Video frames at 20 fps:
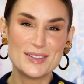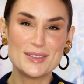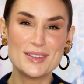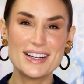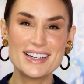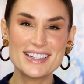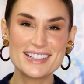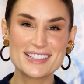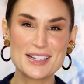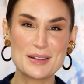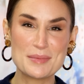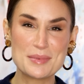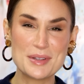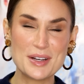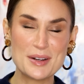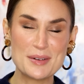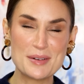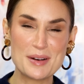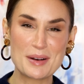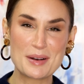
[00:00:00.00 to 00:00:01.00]
What is up
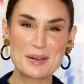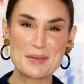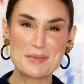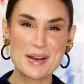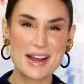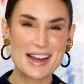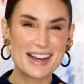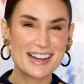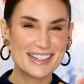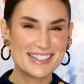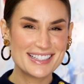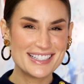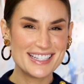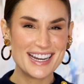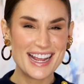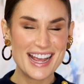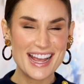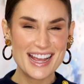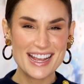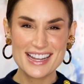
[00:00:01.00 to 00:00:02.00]
y'all? Welcome back.
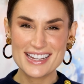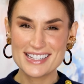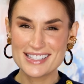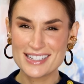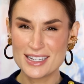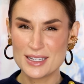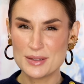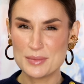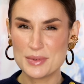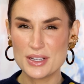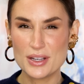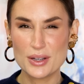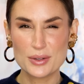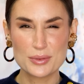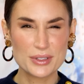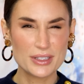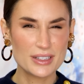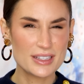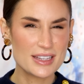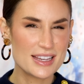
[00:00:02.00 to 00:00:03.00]
Today is going to be a
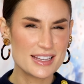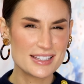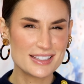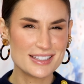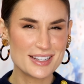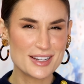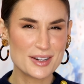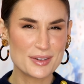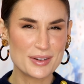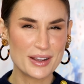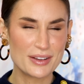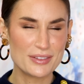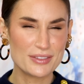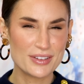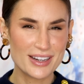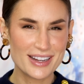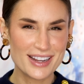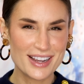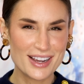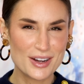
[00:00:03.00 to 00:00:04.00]
really easygoing
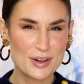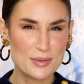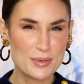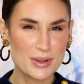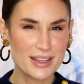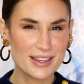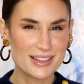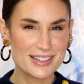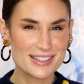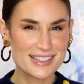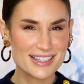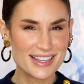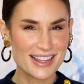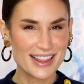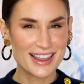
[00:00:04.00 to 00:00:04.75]
video because